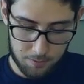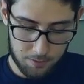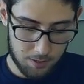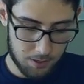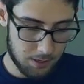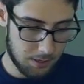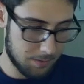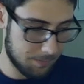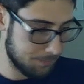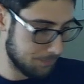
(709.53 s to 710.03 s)

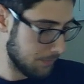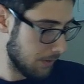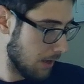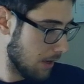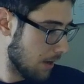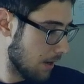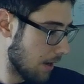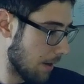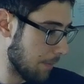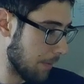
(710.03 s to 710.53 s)

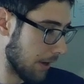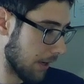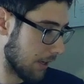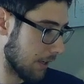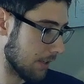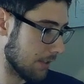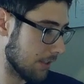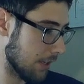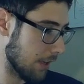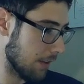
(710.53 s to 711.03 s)
I'm not going
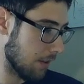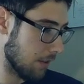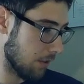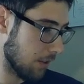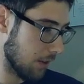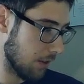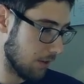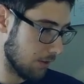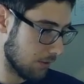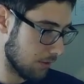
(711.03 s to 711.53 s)
to say that
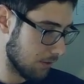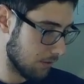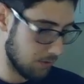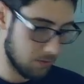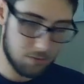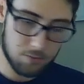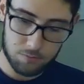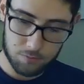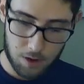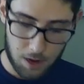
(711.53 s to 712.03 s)
these
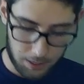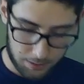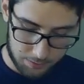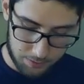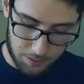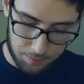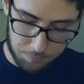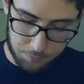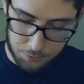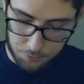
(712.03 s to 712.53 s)
rock
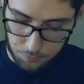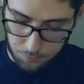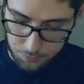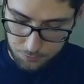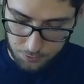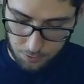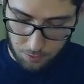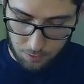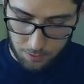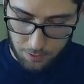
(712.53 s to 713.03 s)
tape tools
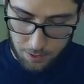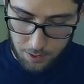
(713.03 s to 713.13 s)
are